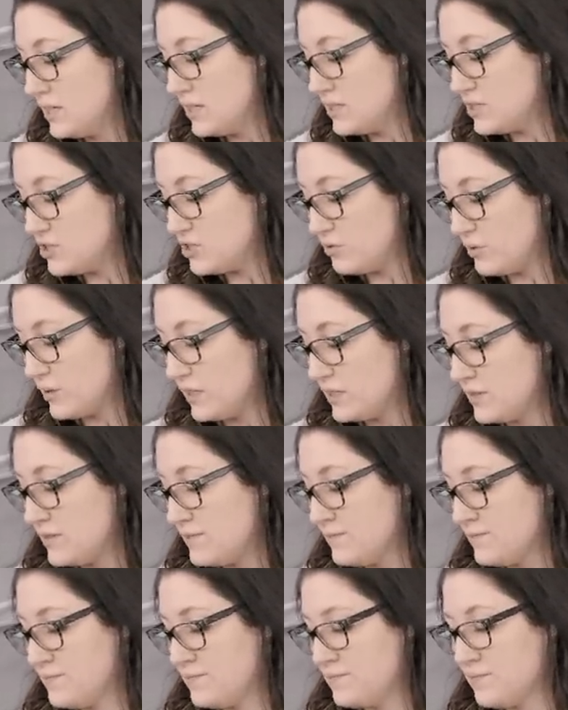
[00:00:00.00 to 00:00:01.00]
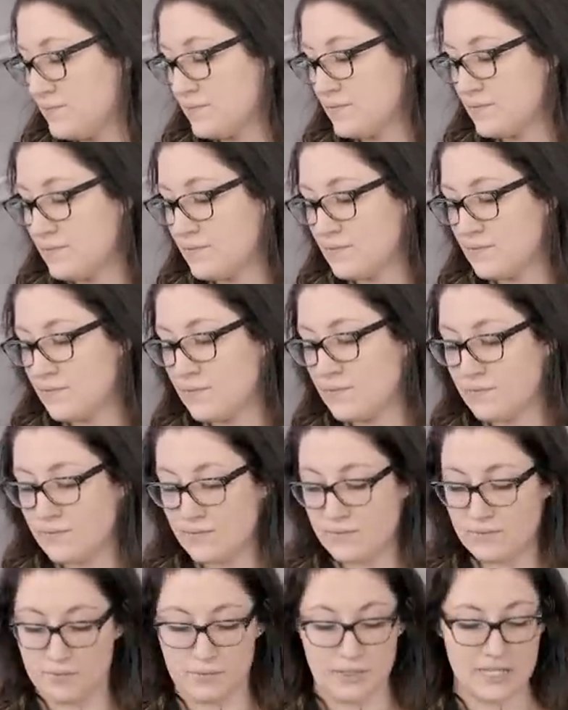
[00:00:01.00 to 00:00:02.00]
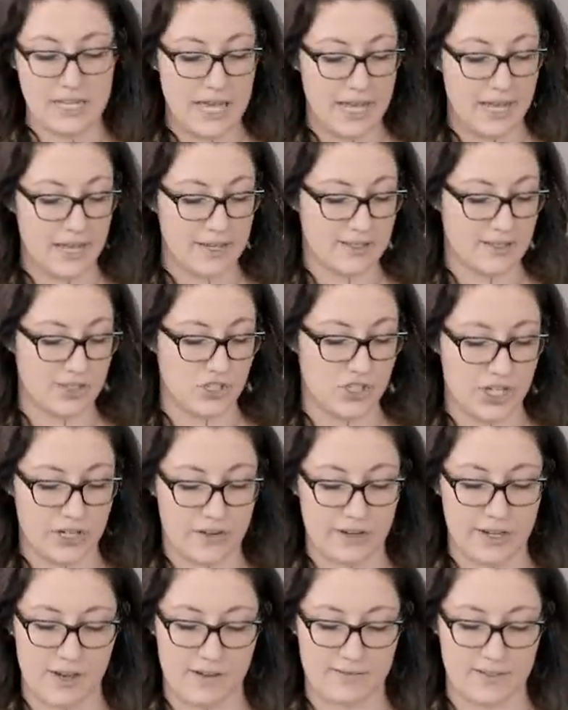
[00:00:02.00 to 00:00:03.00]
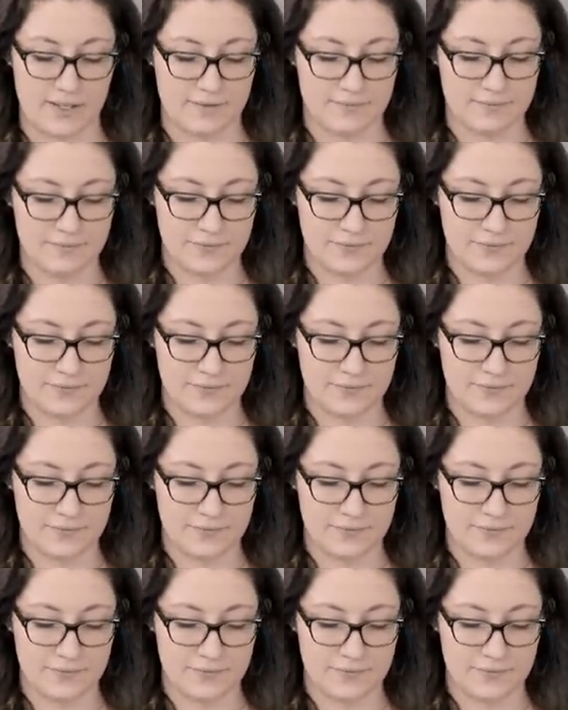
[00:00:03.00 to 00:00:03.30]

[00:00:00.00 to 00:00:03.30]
do one. Beignets and chicory coffee.